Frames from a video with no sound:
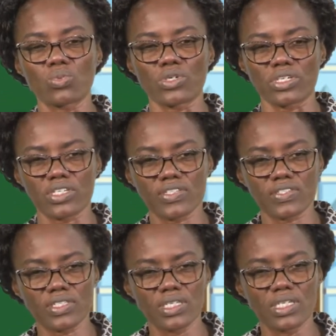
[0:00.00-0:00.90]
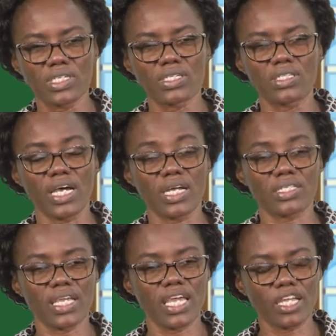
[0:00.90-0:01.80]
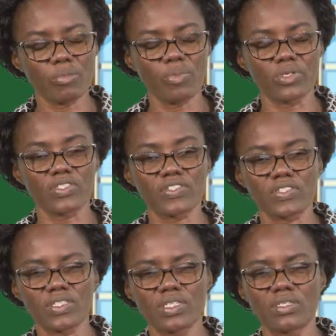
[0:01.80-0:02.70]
words that help us